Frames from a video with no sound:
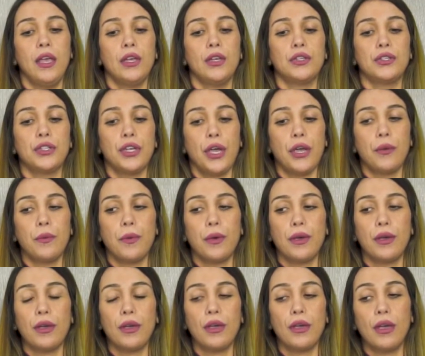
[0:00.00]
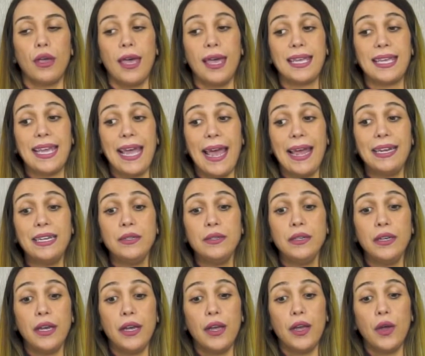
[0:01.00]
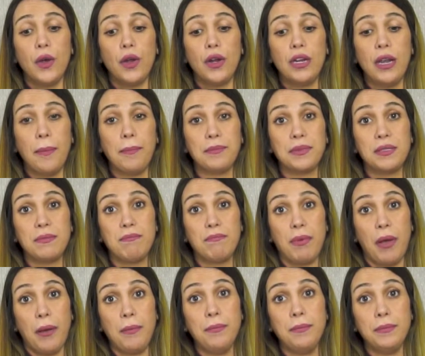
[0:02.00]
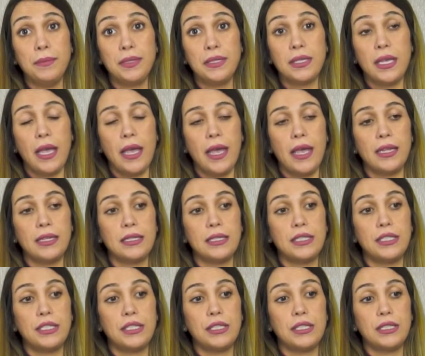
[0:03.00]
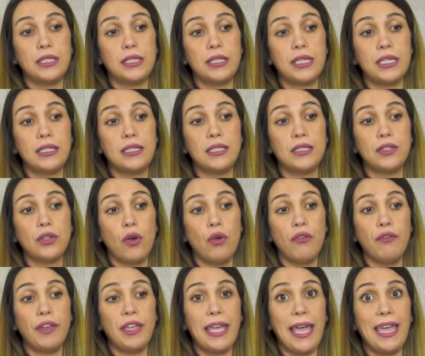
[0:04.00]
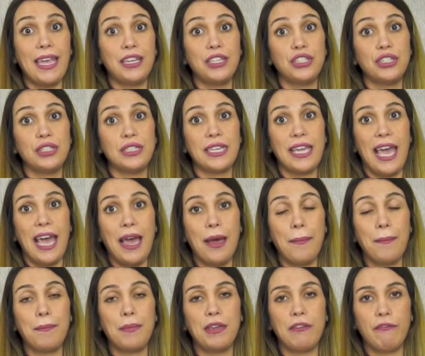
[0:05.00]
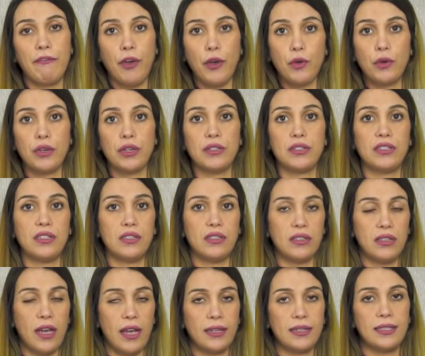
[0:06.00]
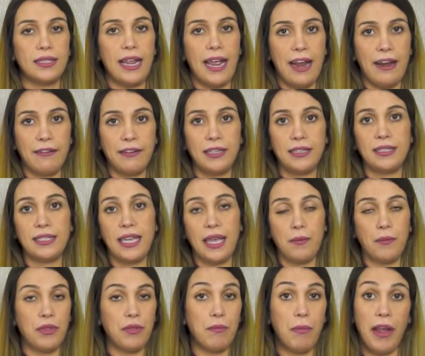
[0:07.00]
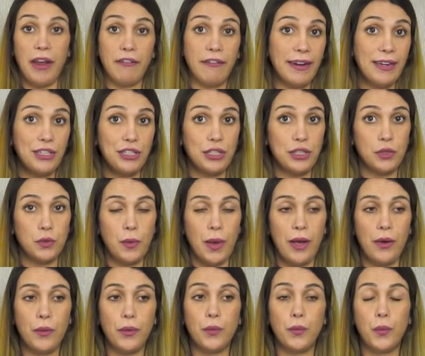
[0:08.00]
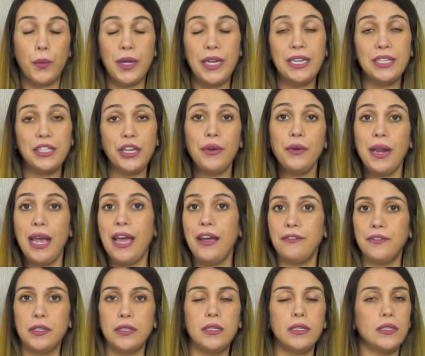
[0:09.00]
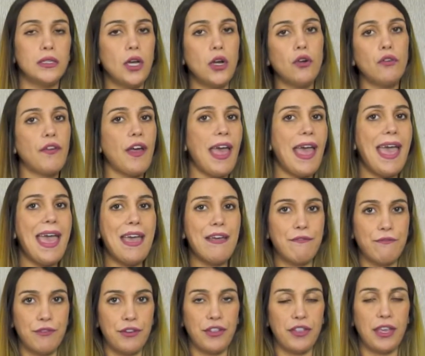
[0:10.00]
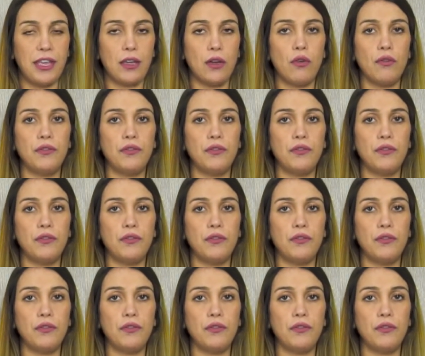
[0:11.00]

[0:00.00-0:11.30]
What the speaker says: So again, lumps and bumps, the dissolving agent can be focused to certain areas. Again, with the migration as well, we don't have to dissolve everything.